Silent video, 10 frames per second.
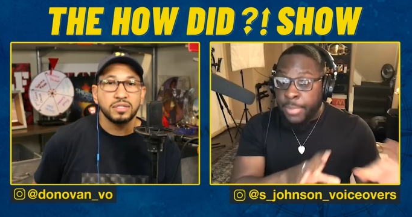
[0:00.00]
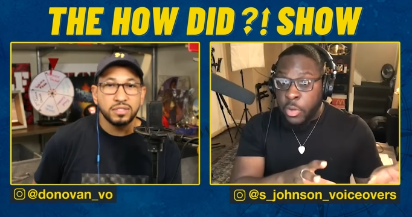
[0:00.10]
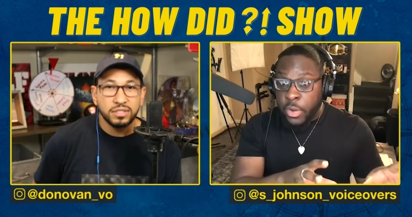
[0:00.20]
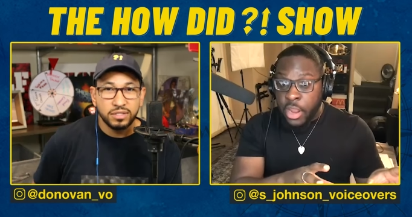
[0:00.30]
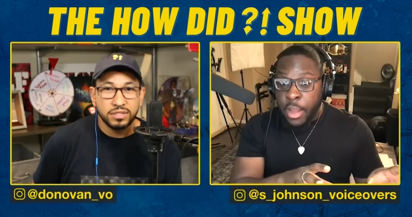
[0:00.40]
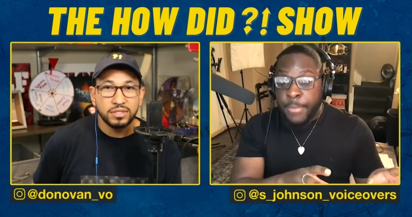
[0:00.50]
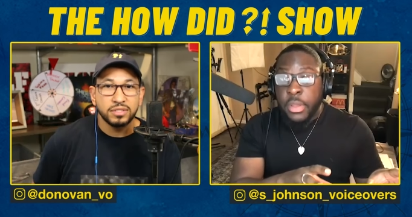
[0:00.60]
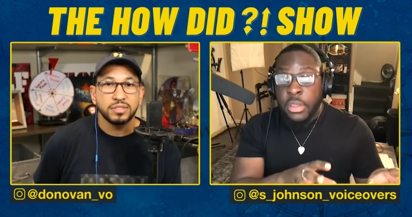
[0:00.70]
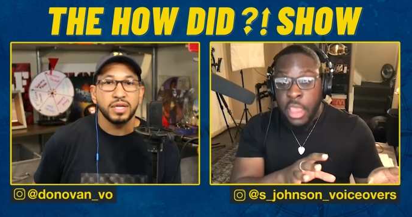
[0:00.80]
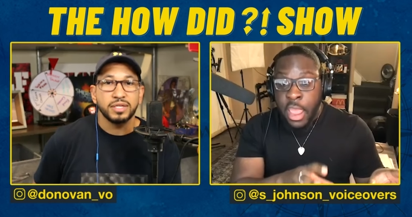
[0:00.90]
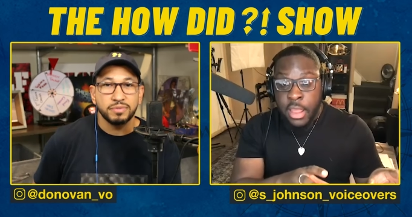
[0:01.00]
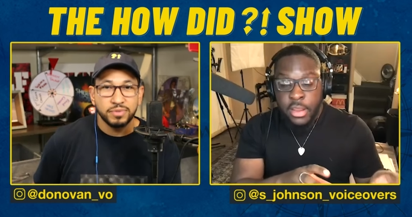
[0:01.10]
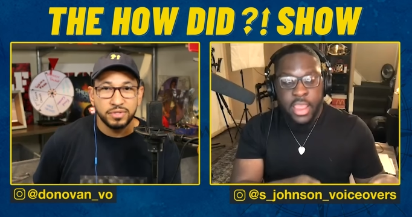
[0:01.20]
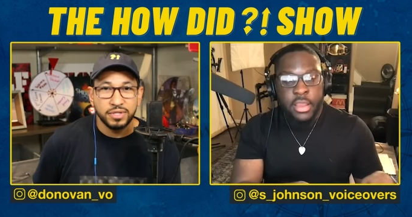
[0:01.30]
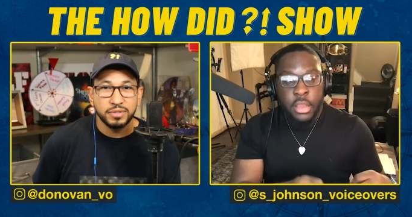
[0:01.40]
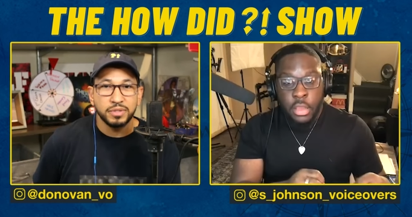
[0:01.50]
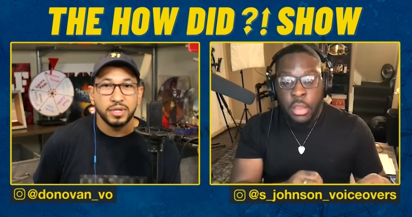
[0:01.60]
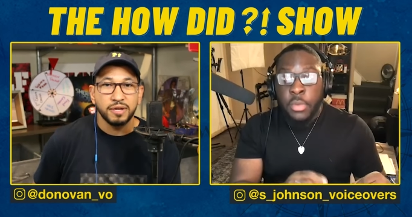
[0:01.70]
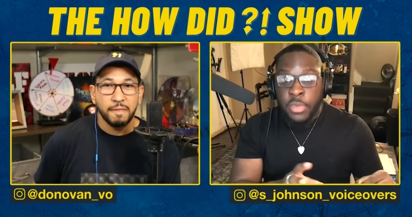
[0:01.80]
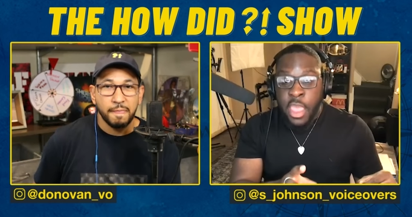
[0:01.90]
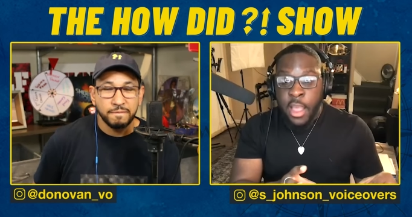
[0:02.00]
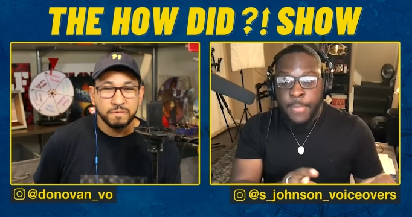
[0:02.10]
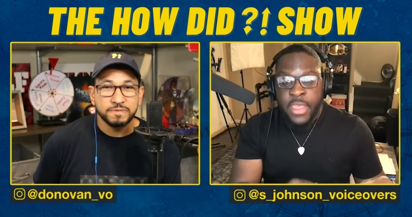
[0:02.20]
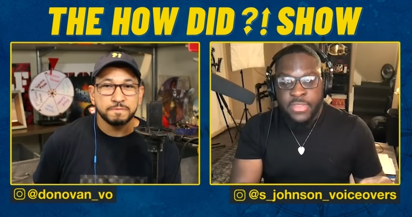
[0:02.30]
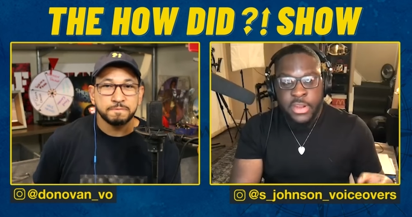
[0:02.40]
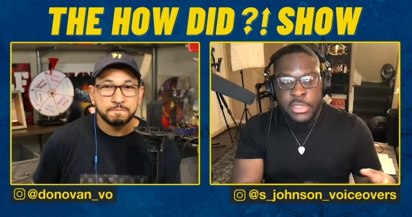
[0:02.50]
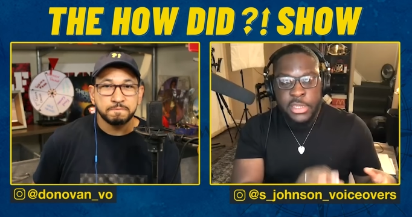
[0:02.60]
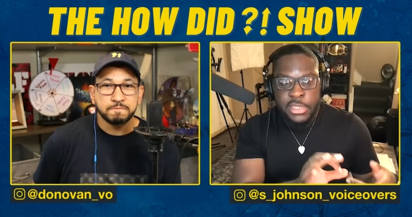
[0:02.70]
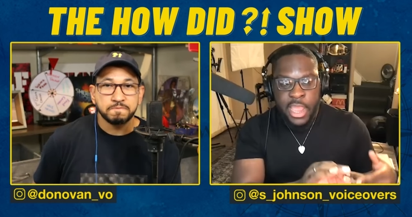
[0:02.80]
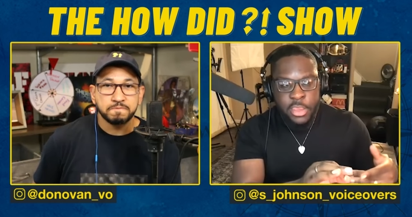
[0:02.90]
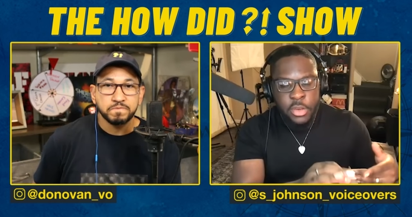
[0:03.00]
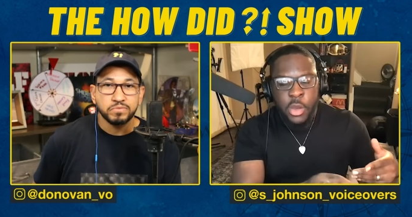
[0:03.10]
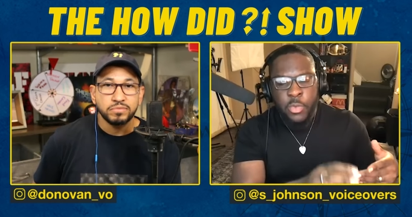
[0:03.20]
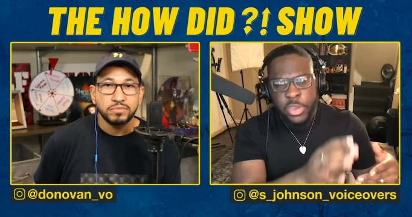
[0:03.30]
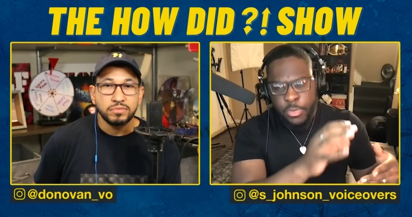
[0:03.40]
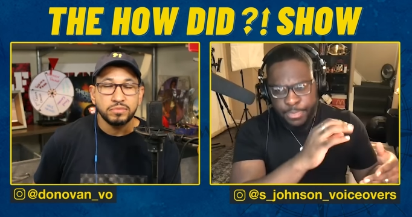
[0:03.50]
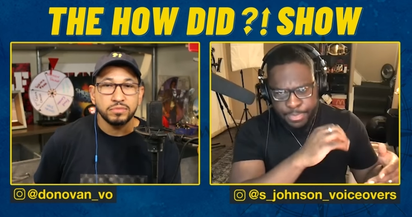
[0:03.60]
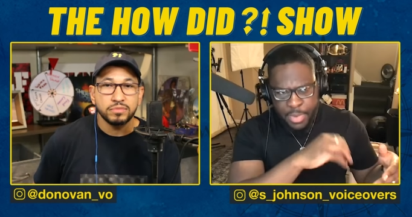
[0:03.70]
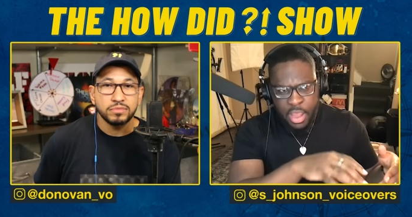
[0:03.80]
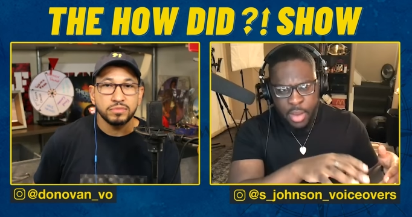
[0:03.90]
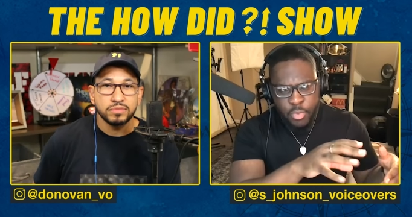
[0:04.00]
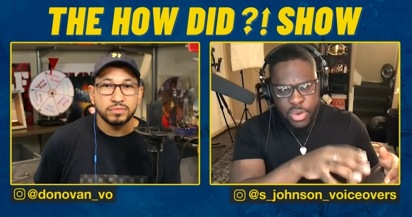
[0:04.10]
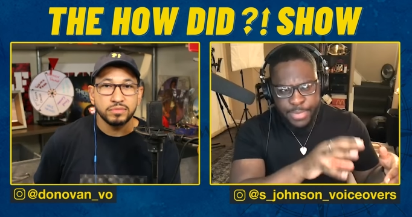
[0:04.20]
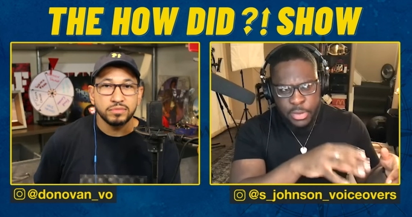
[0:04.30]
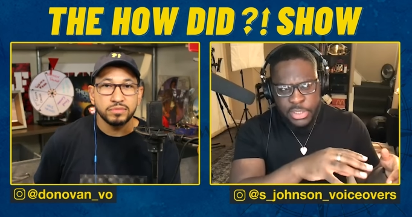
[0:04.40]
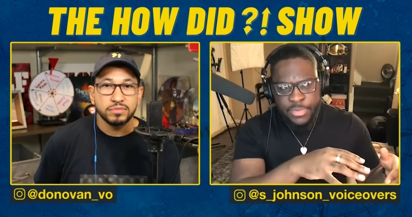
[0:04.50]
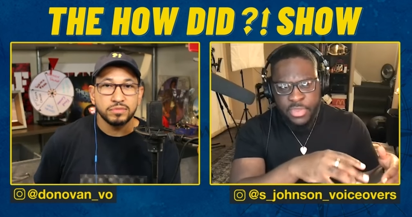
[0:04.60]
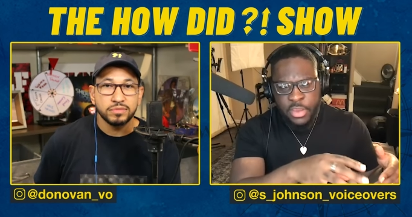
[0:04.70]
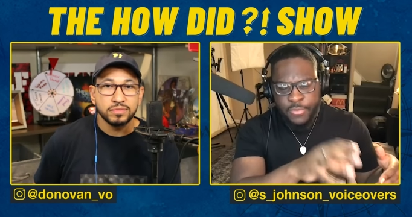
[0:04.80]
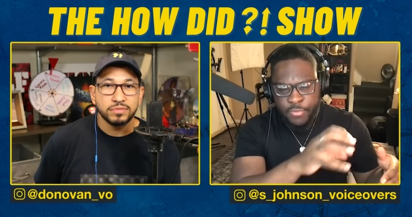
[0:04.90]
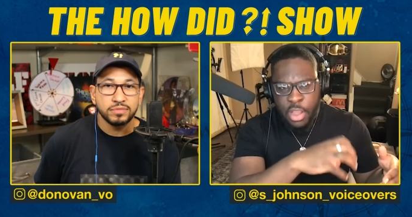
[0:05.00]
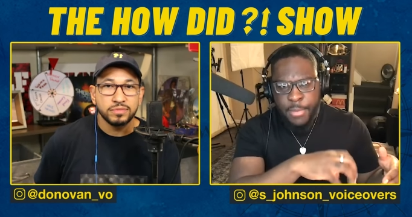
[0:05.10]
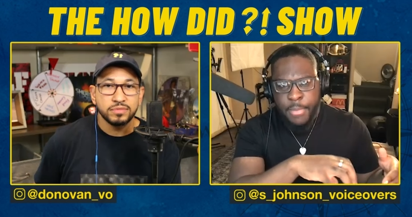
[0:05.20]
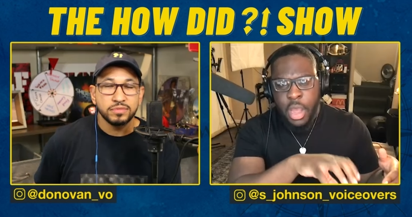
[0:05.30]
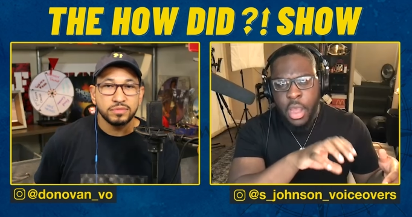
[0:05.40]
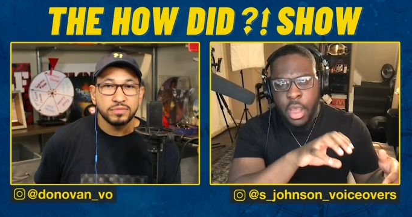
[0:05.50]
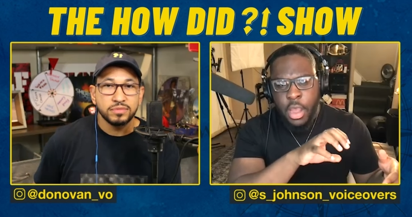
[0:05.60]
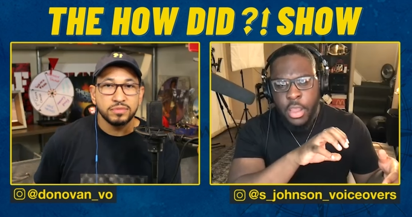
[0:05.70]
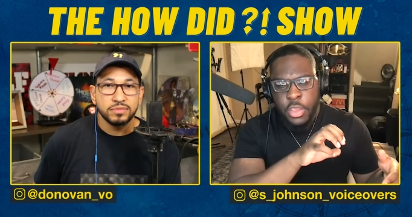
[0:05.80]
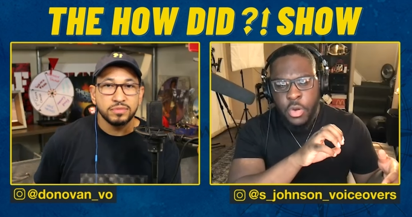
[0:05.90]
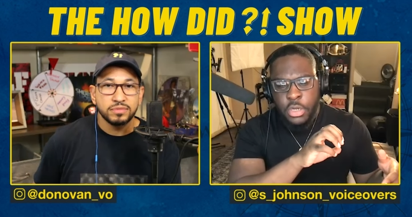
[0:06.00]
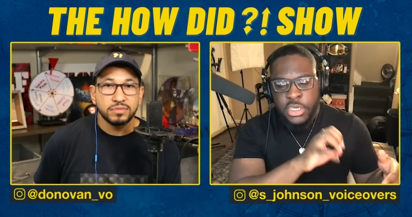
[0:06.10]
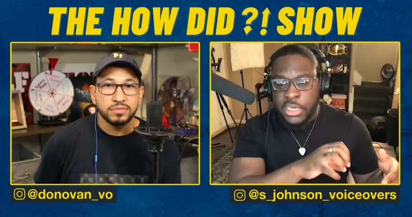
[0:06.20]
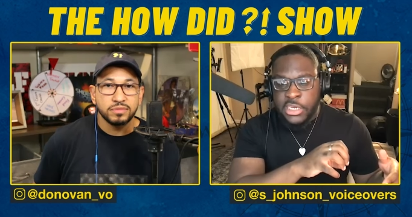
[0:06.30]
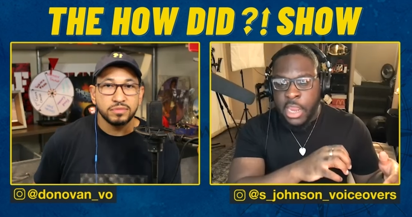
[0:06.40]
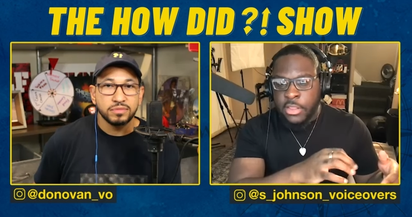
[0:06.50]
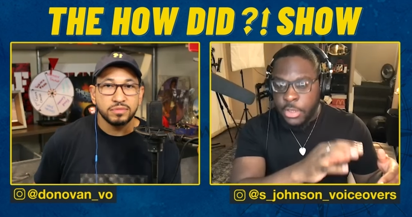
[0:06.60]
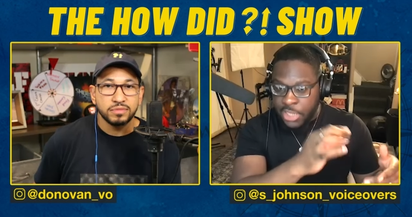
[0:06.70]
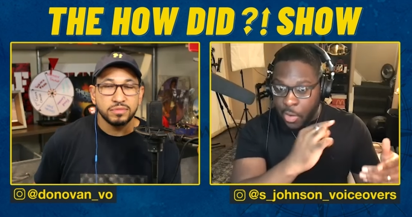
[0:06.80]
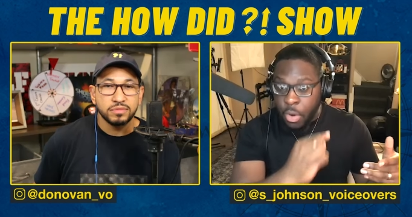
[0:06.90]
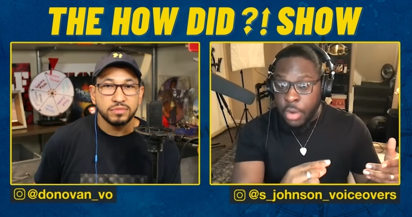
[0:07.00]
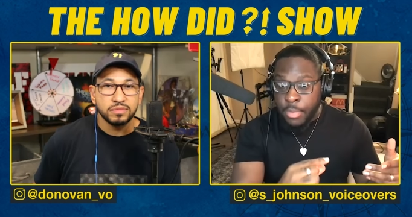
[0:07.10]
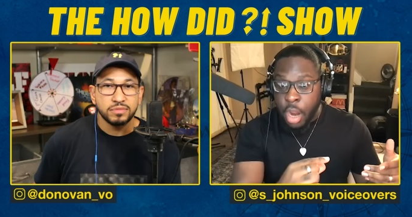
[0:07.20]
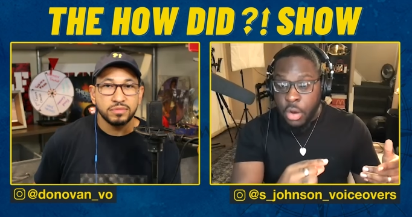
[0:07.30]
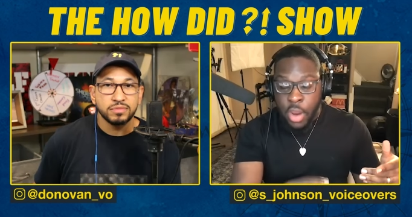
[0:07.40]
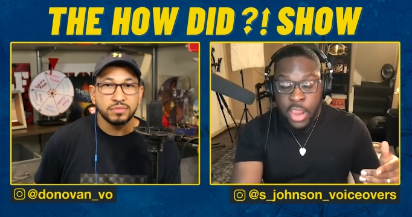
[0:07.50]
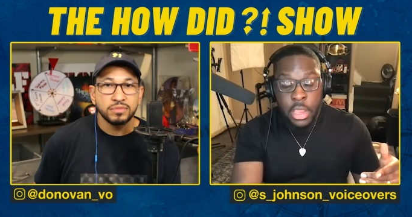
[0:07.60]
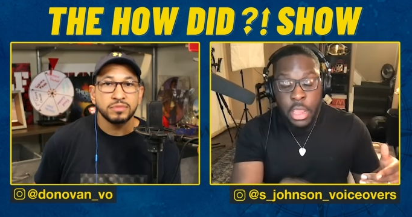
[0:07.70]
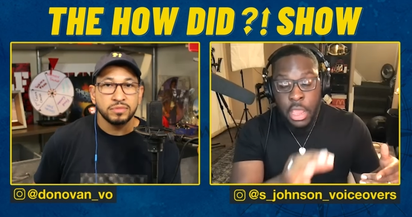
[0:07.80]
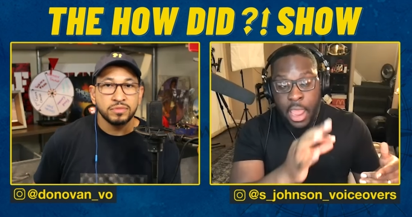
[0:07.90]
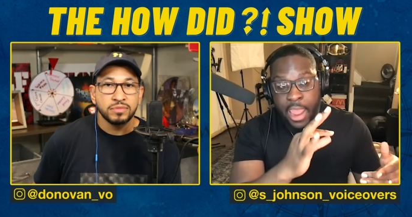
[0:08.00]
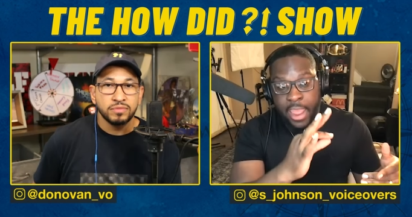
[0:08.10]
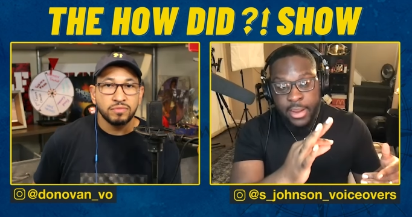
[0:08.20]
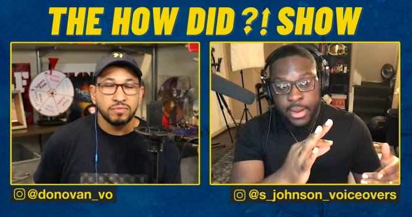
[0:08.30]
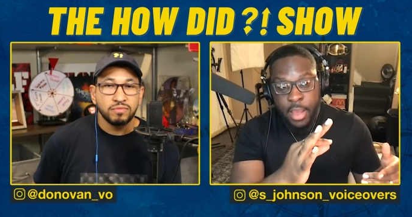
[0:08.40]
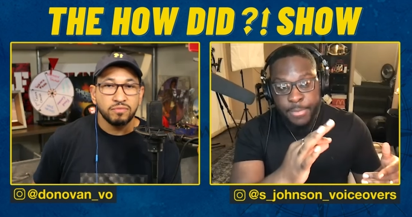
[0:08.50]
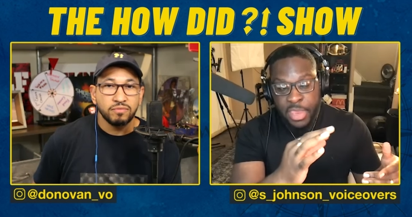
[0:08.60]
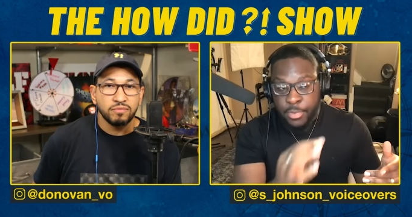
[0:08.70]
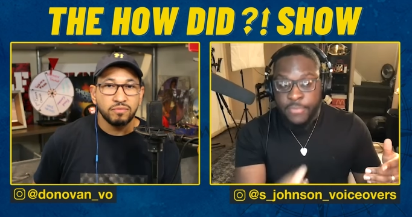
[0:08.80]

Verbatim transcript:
Speaker 1: uh, blew it up. Yeah. Uh, okay. Yeah. And then since I, you know, when you um, repost something from uh, your TikTok, there's that watermark, right? And um, people